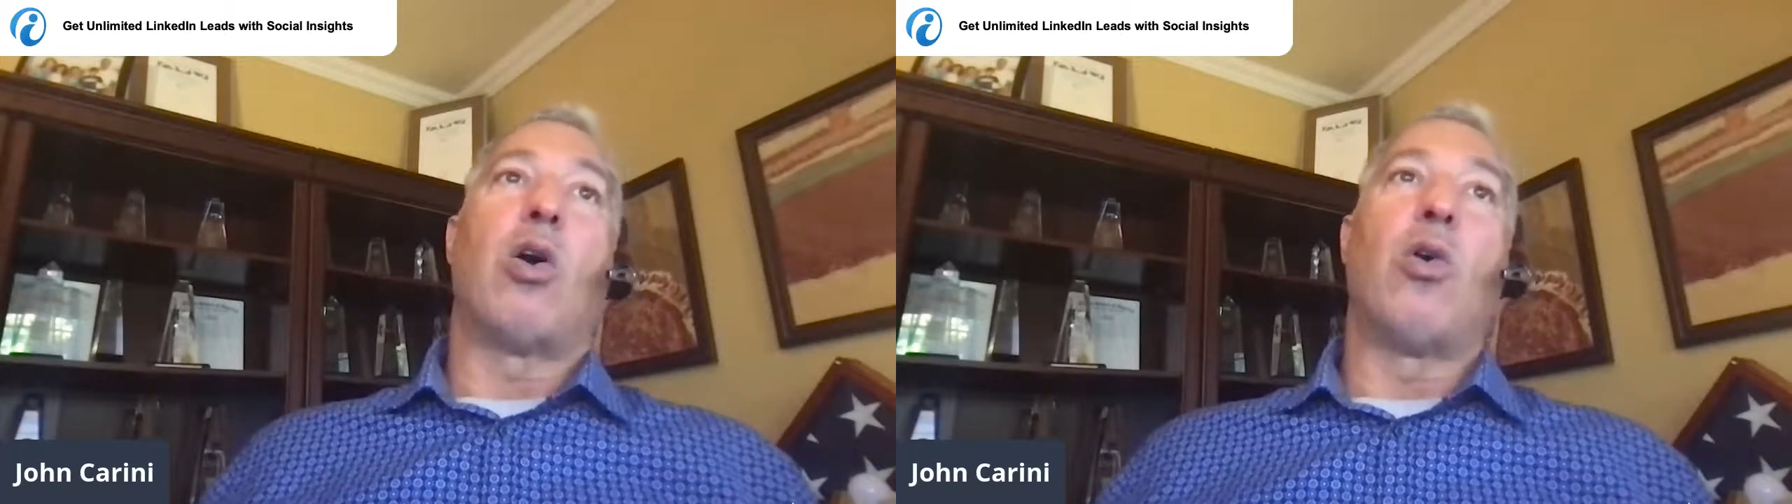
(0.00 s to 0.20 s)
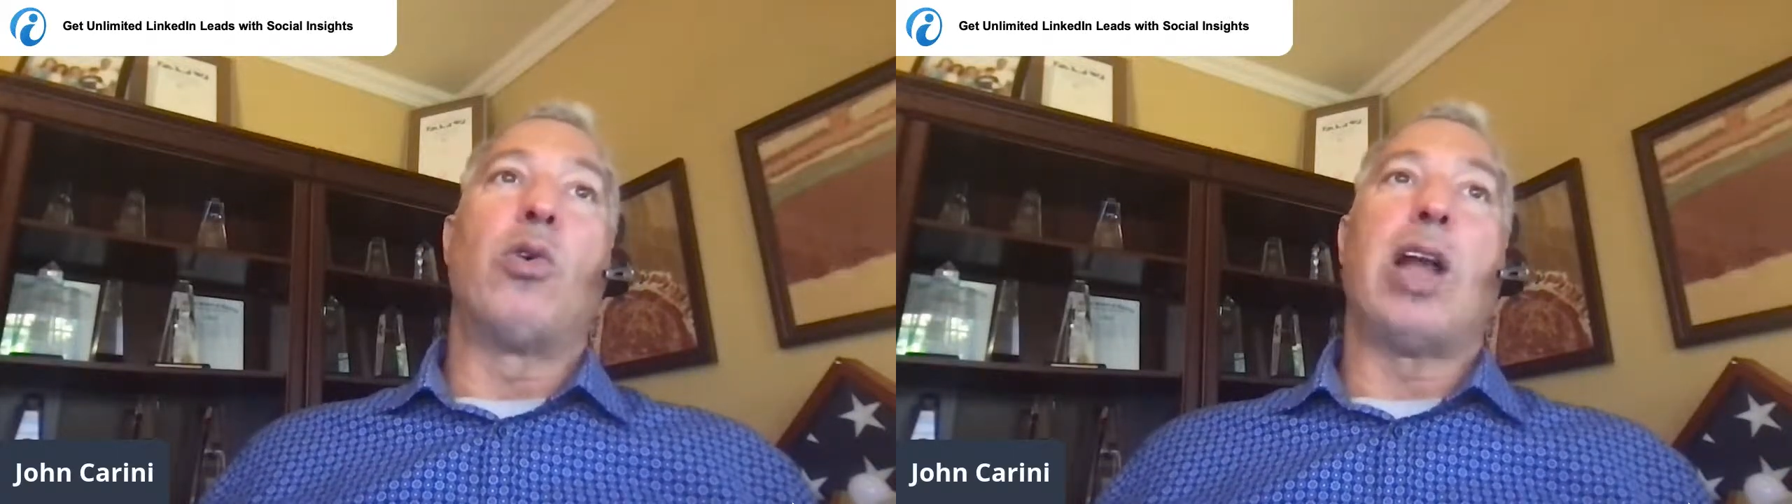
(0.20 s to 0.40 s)

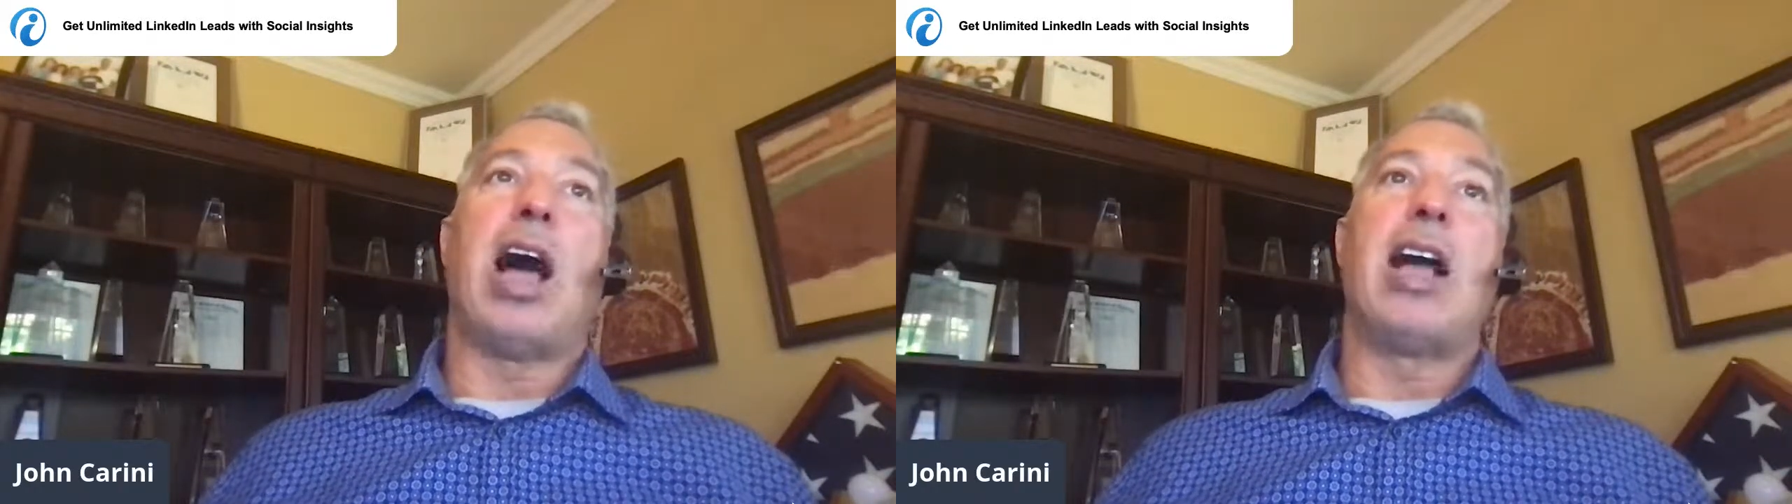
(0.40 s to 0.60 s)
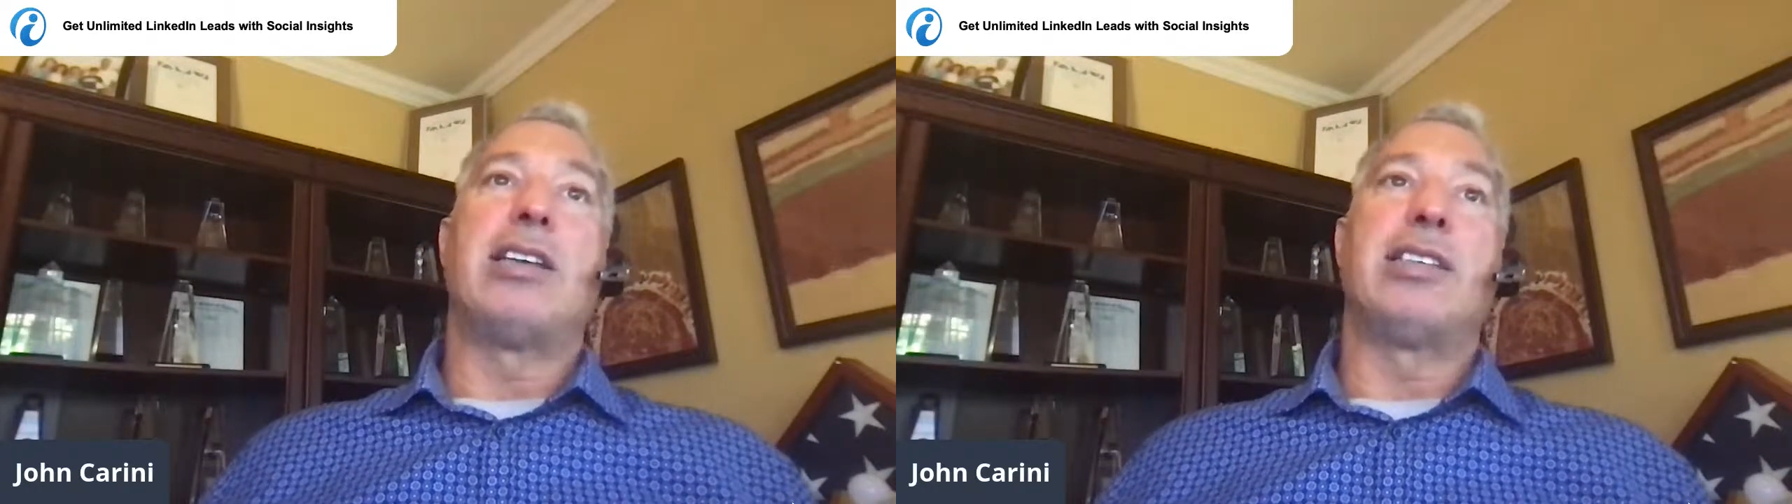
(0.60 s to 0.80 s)
own
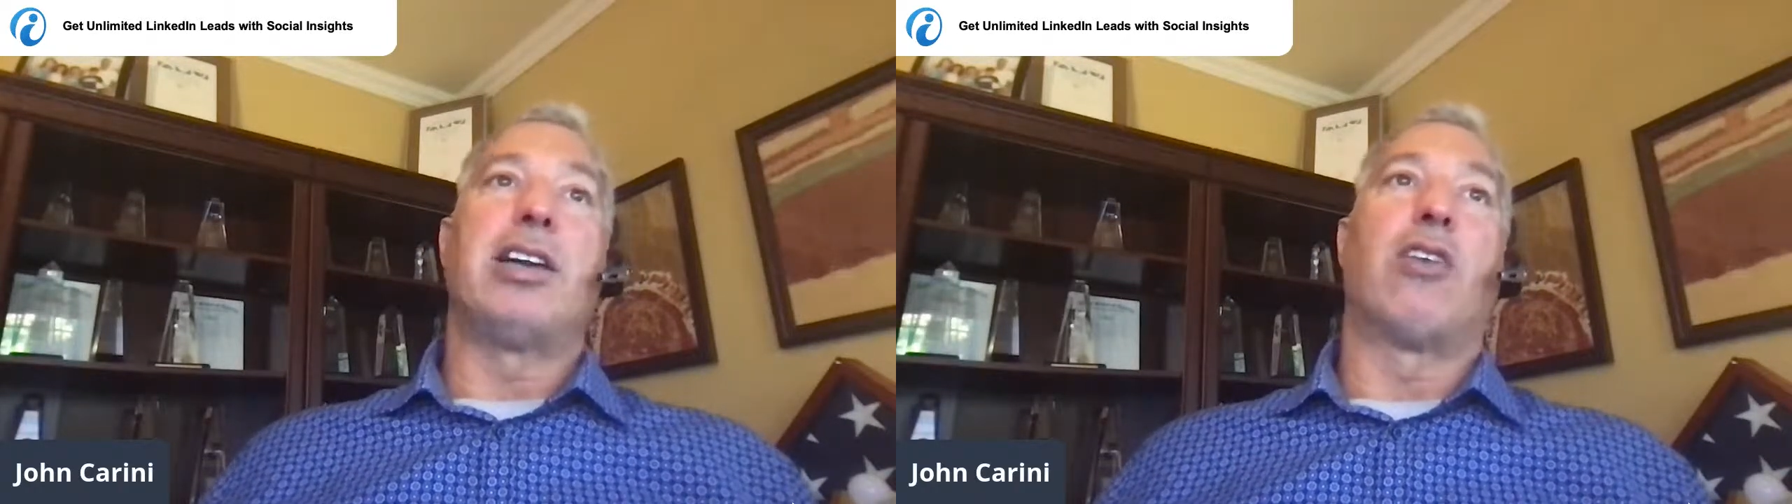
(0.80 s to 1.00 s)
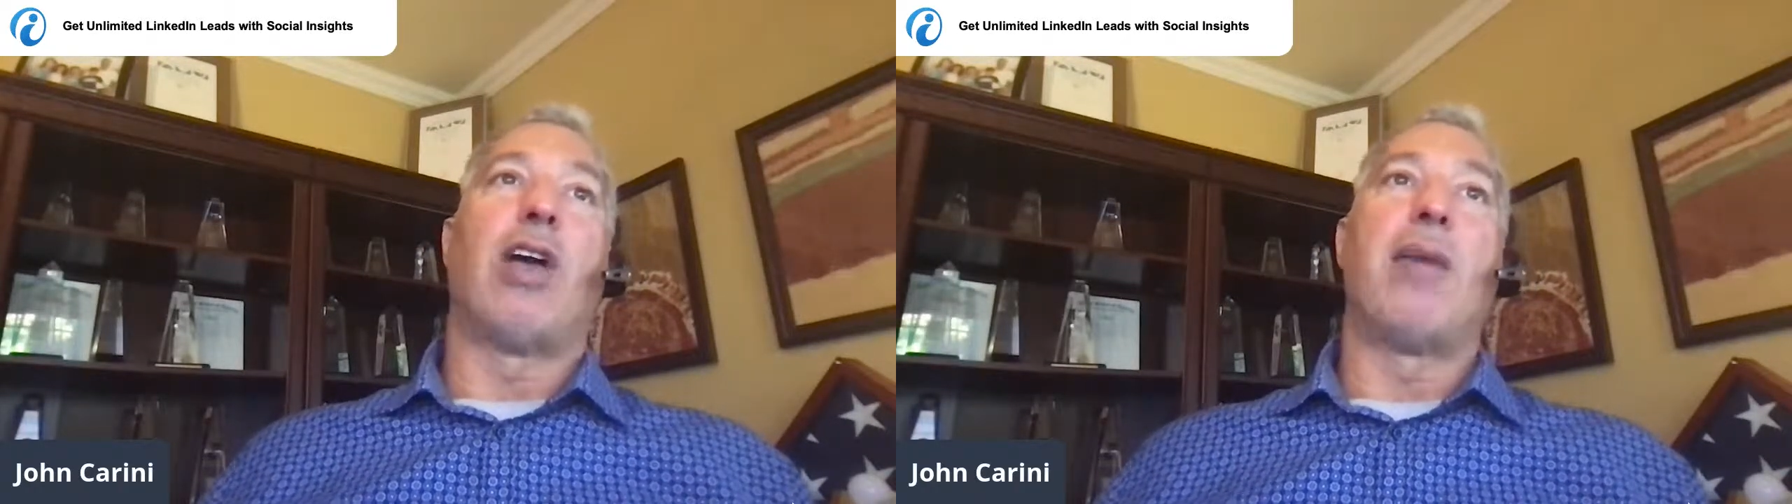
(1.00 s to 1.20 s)

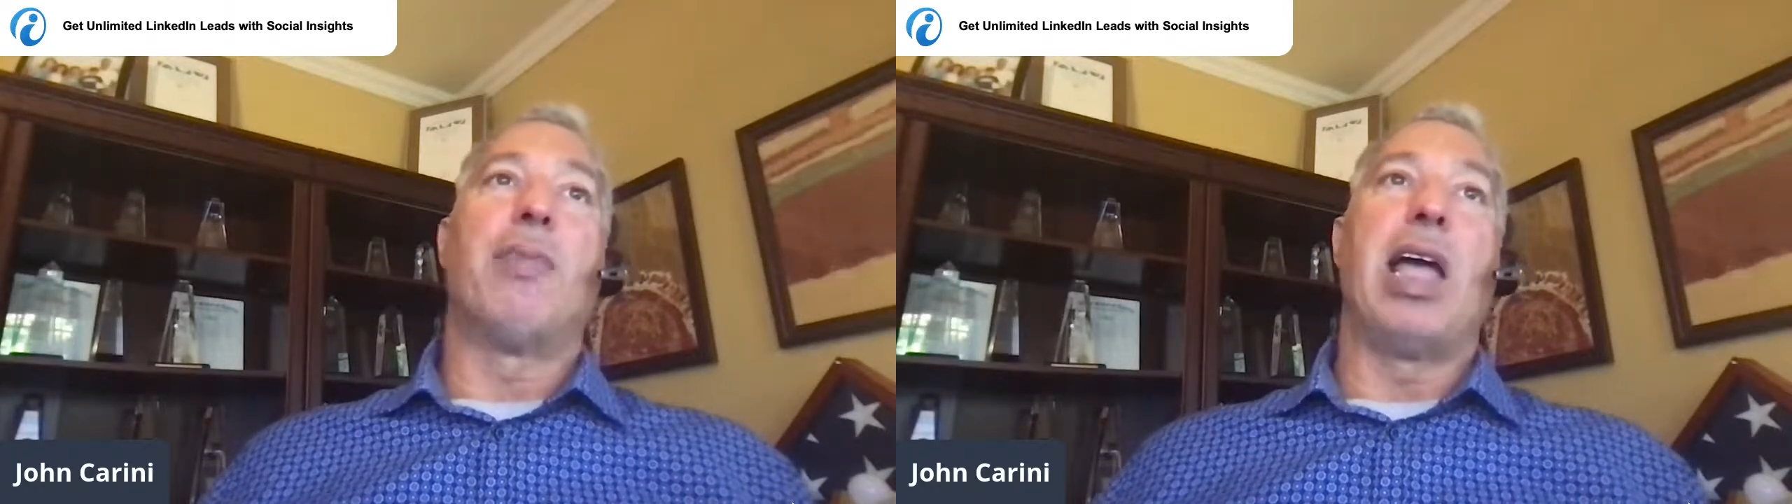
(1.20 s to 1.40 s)
iCRM.